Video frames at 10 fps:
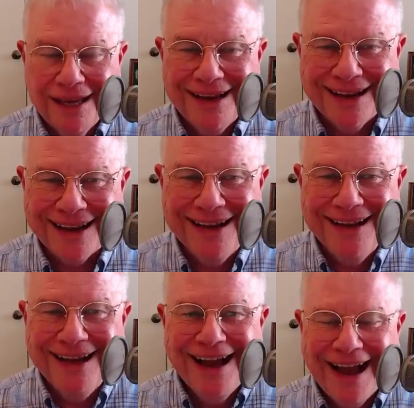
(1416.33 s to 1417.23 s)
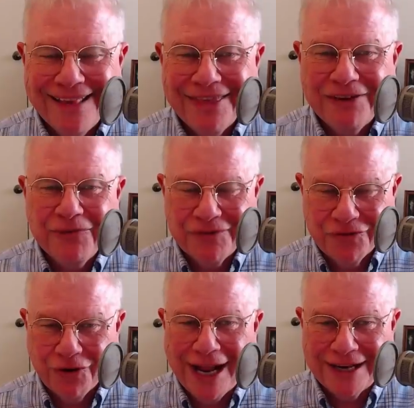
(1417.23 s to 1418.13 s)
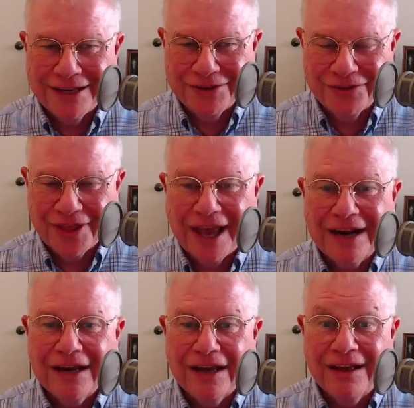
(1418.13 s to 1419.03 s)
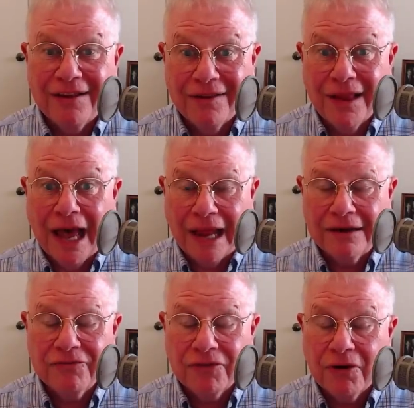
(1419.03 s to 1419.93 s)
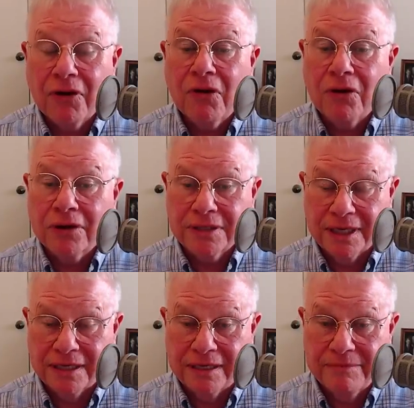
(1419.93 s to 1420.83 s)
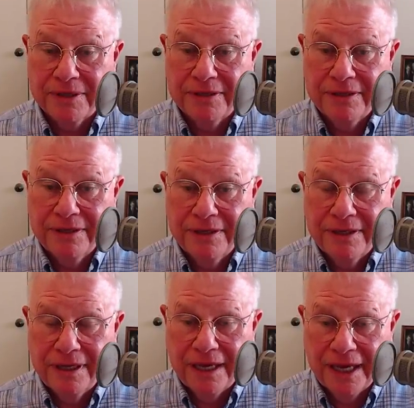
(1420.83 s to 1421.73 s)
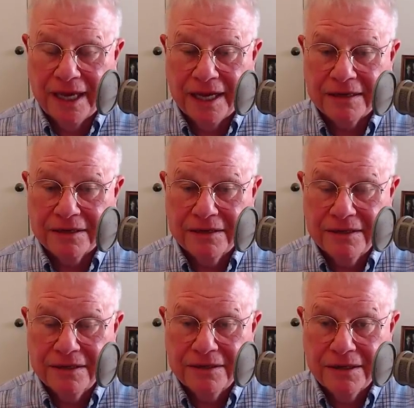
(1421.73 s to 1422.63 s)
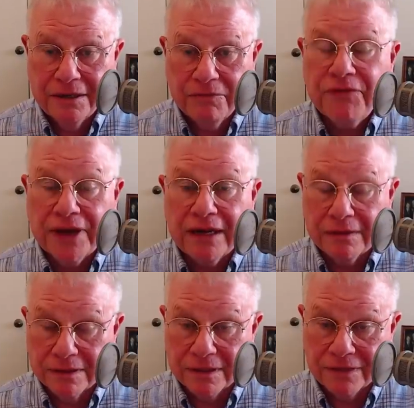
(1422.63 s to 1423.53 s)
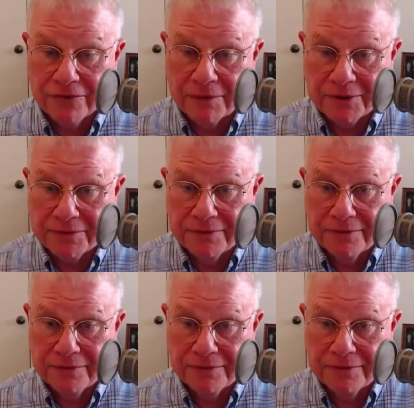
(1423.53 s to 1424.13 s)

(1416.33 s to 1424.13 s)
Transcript: Yeah, I think we've tried to do that a lot for a long time, and we've had a little trouble.